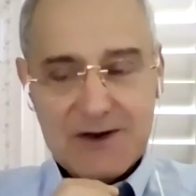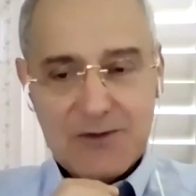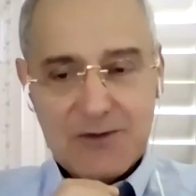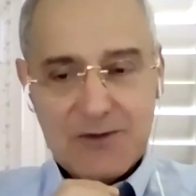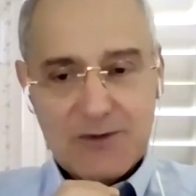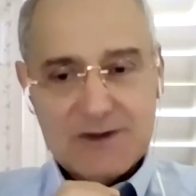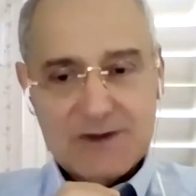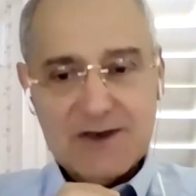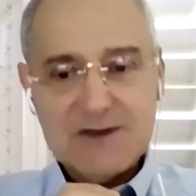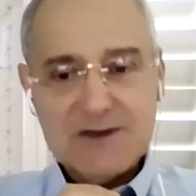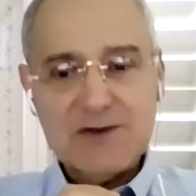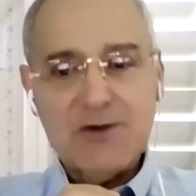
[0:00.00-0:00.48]

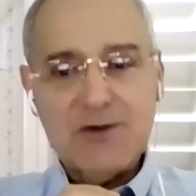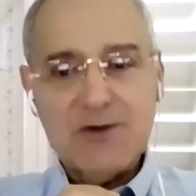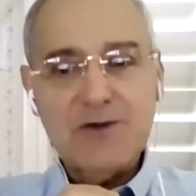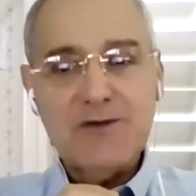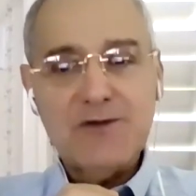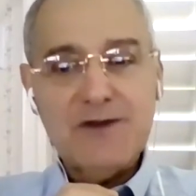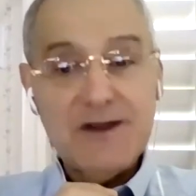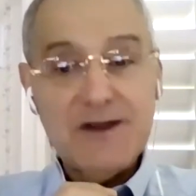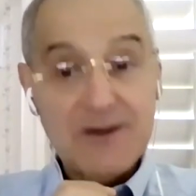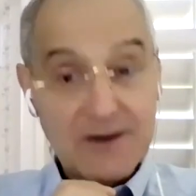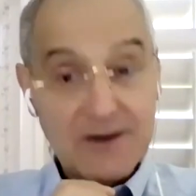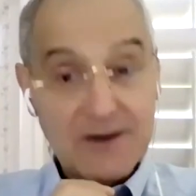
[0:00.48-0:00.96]
which is
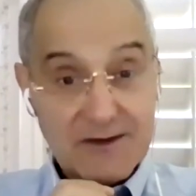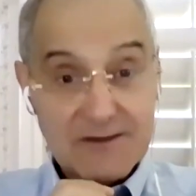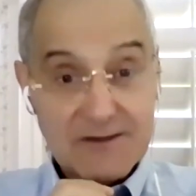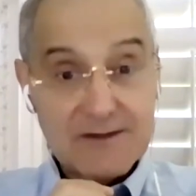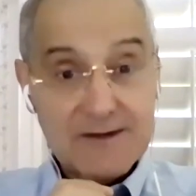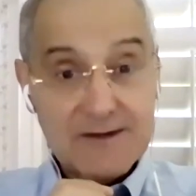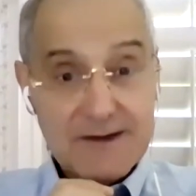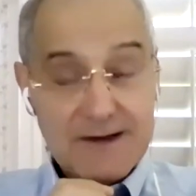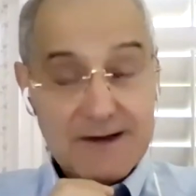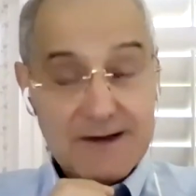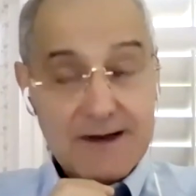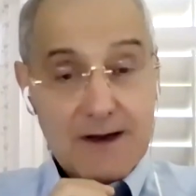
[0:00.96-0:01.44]
considered
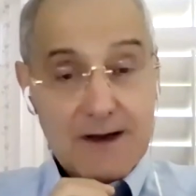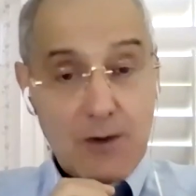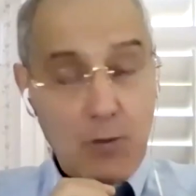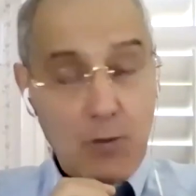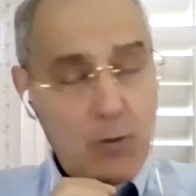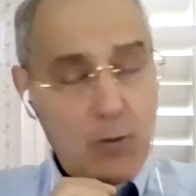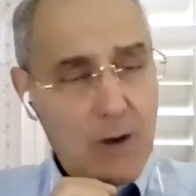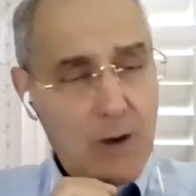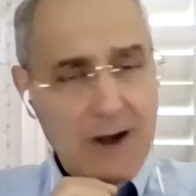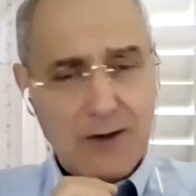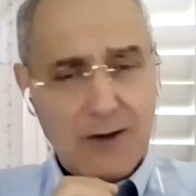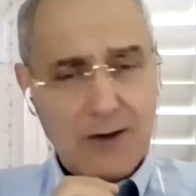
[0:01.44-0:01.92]

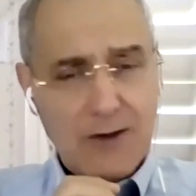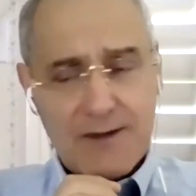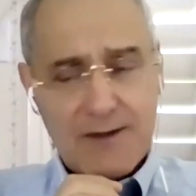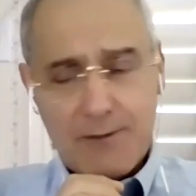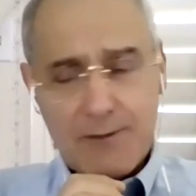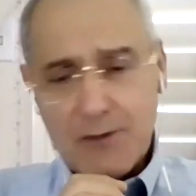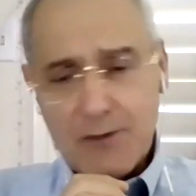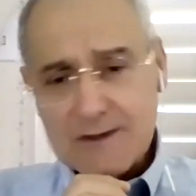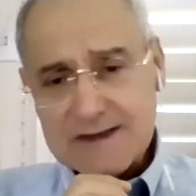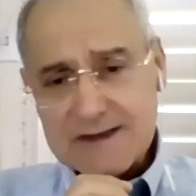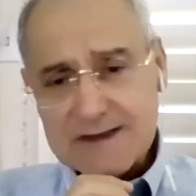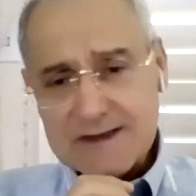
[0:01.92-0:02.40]
one of the
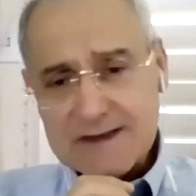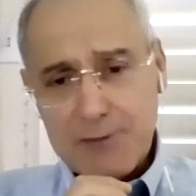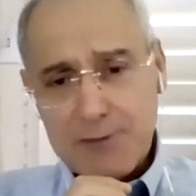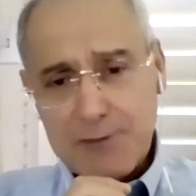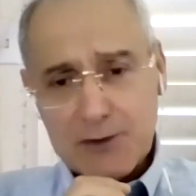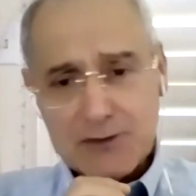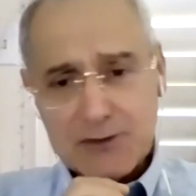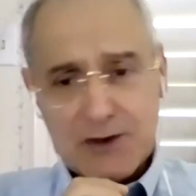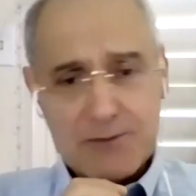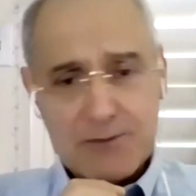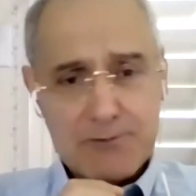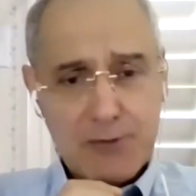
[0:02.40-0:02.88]
most
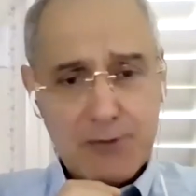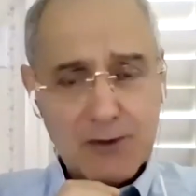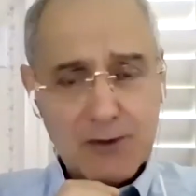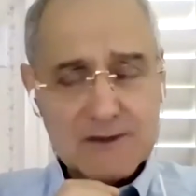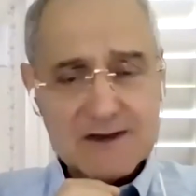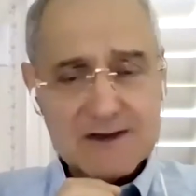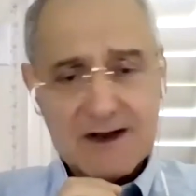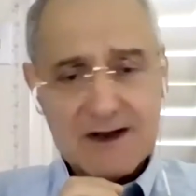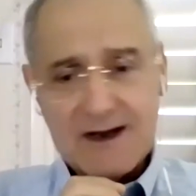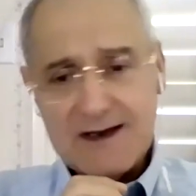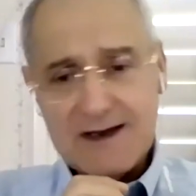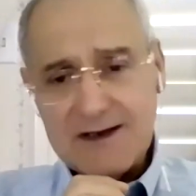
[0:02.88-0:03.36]
important
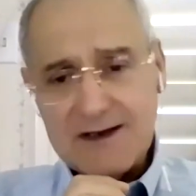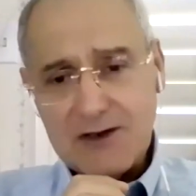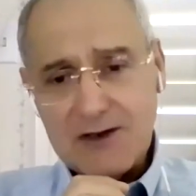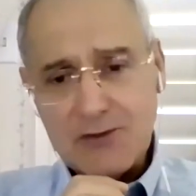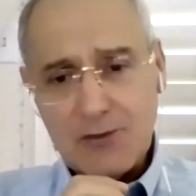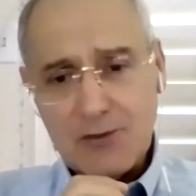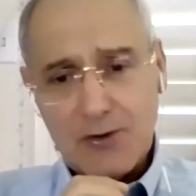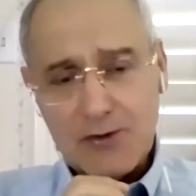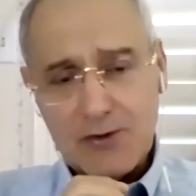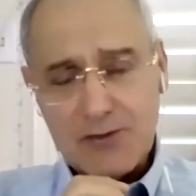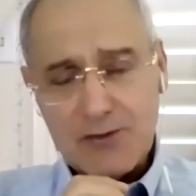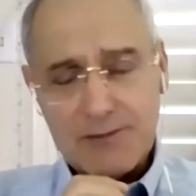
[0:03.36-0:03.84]
books related
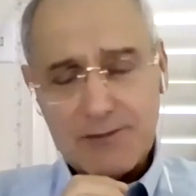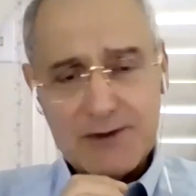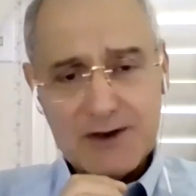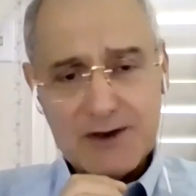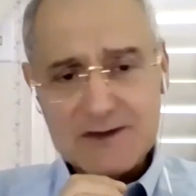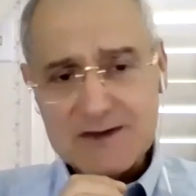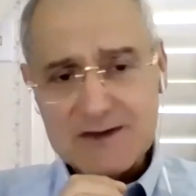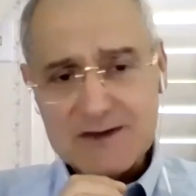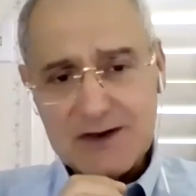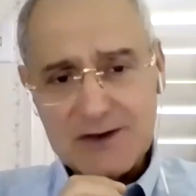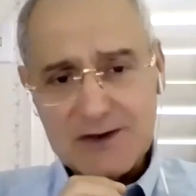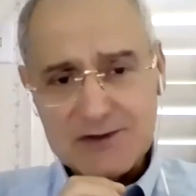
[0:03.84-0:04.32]
to
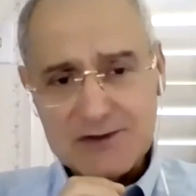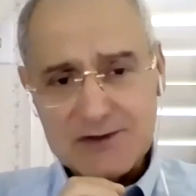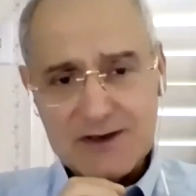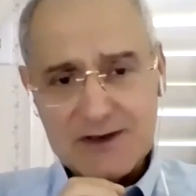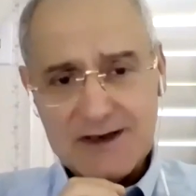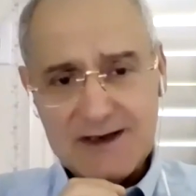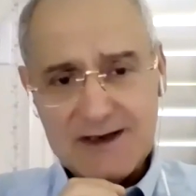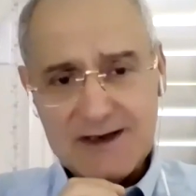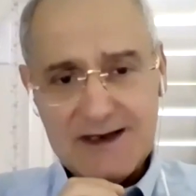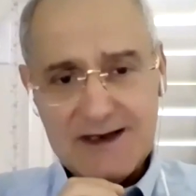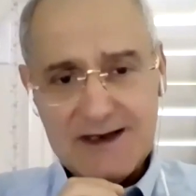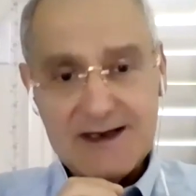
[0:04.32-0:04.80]
orthopedic
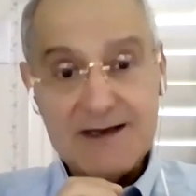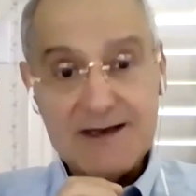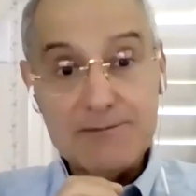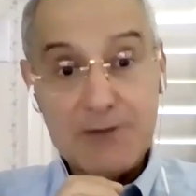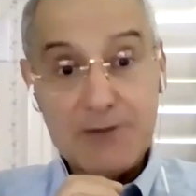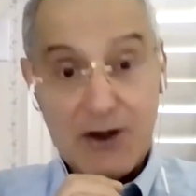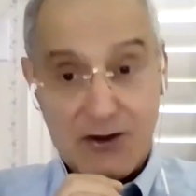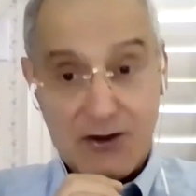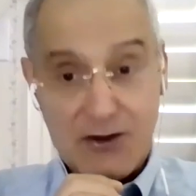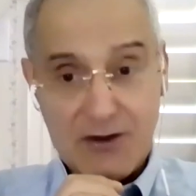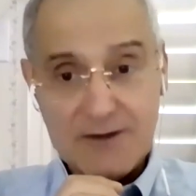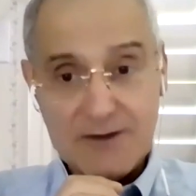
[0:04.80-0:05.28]
surgery in
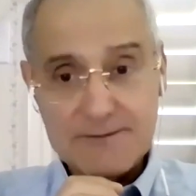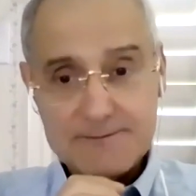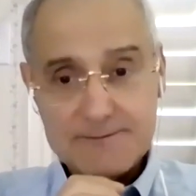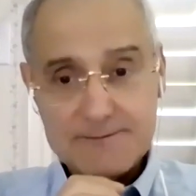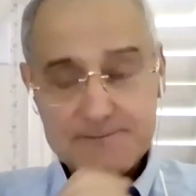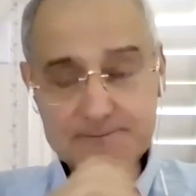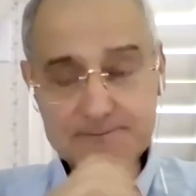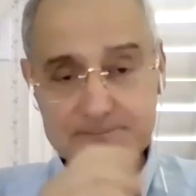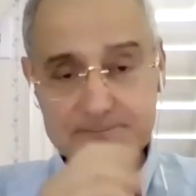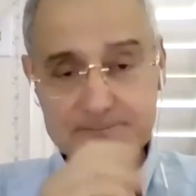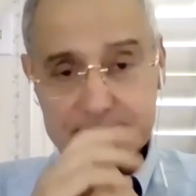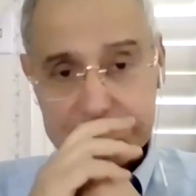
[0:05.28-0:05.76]
Britain.
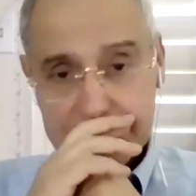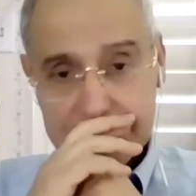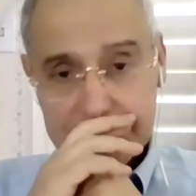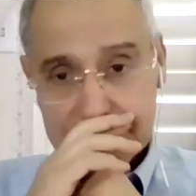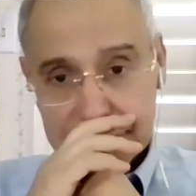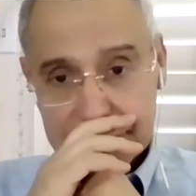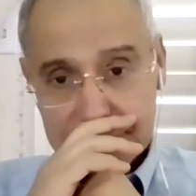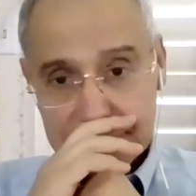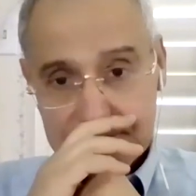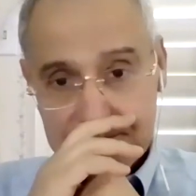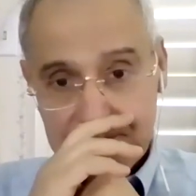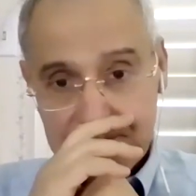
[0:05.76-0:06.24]

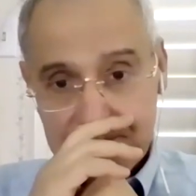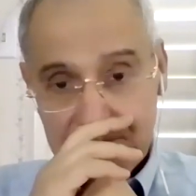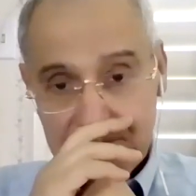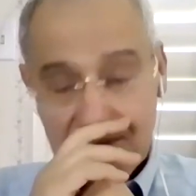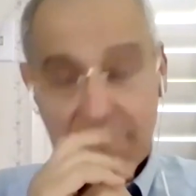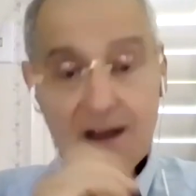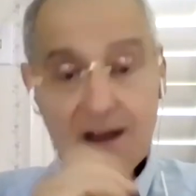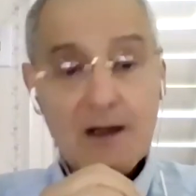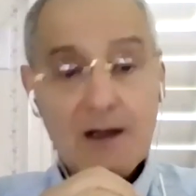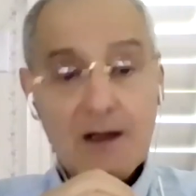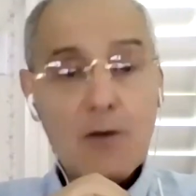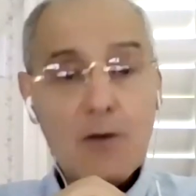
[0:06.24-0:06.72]

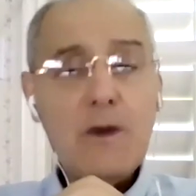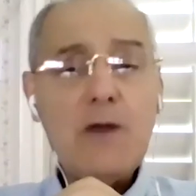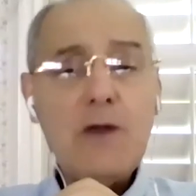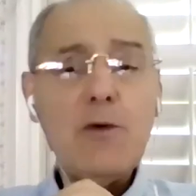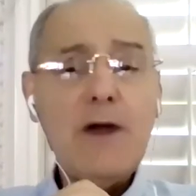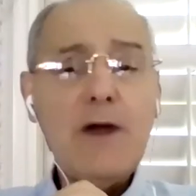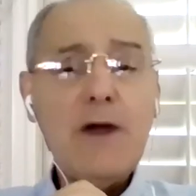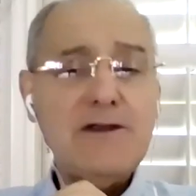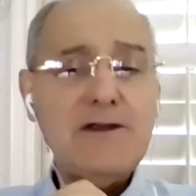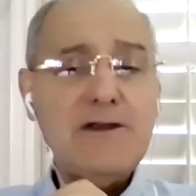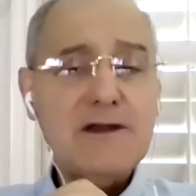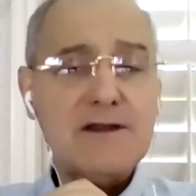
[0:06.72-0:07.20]
We
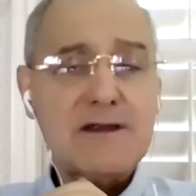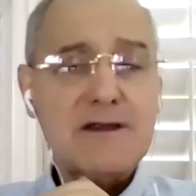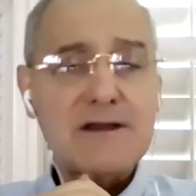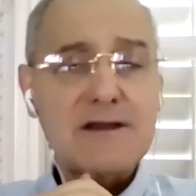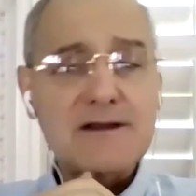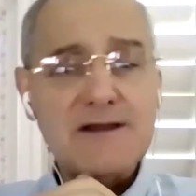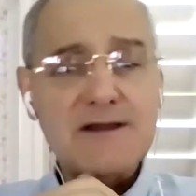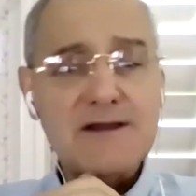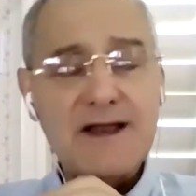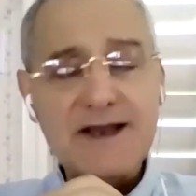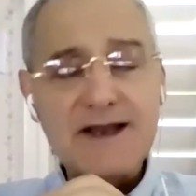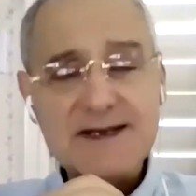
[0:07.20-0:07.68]

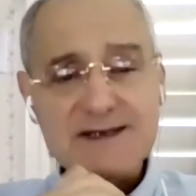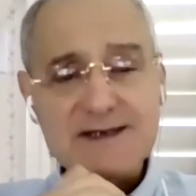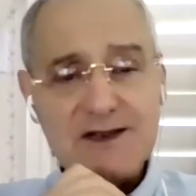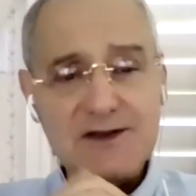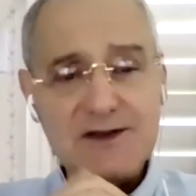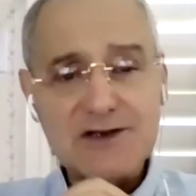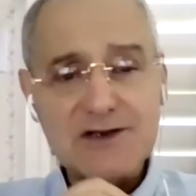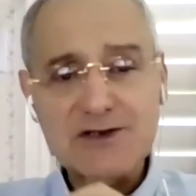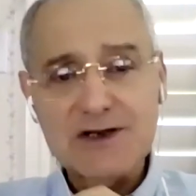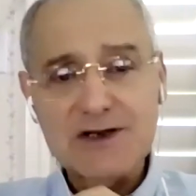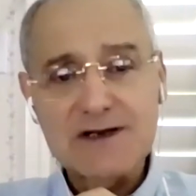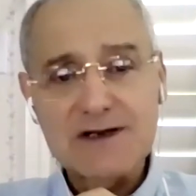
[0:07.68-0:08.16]
waited the next
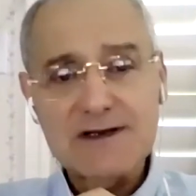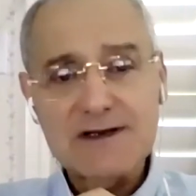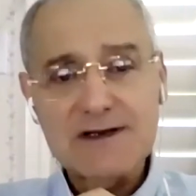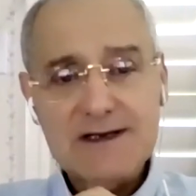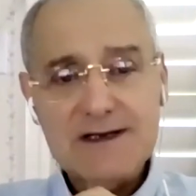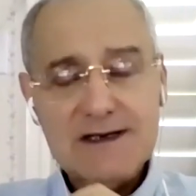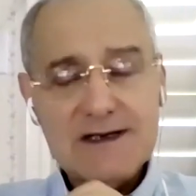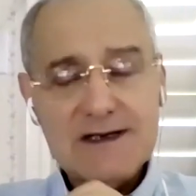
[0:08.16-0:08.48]
edition